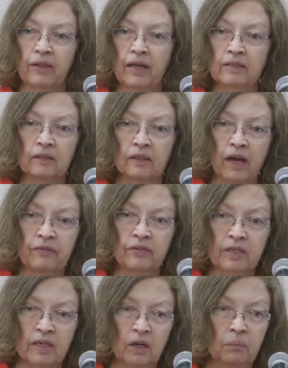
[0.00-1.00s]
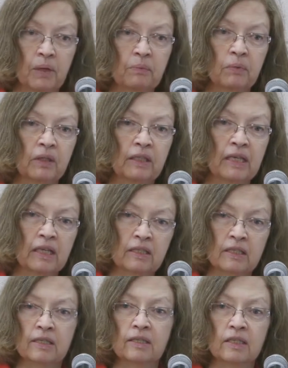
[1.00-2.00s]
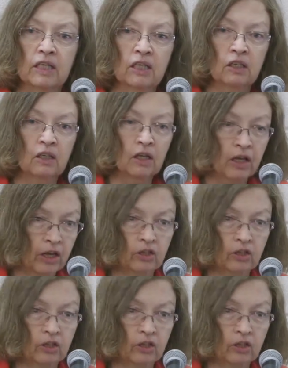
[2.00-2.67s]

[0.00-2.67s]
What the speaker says: That's a life skill. People need to still